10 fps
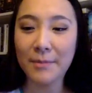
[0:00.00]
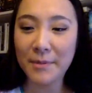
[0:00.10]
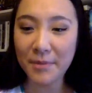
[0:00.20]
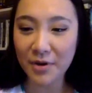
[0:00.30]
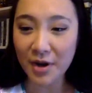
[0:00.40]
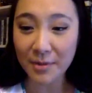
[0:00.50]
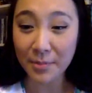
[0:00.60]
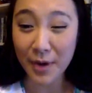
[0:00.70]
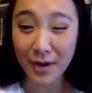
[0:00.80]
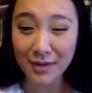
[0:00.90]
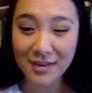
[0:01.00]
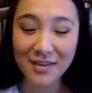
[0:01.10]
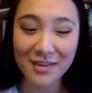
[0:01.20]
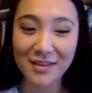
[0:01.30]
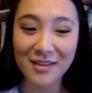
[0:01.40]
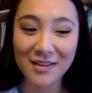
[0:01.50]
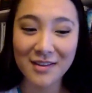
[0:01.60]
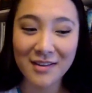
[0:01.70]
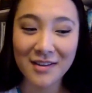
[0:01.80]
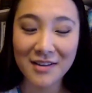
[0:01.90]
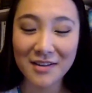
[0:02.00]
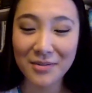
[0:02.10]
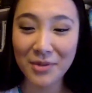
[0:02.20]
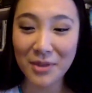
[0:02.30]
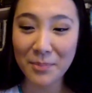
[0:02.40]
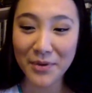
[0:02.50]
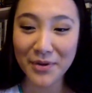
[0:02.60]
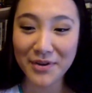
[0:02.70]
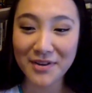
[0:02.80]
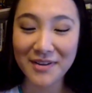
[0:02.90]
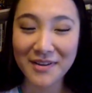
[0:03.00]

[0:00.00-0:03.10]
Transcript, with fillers: of people are not impressed with the book.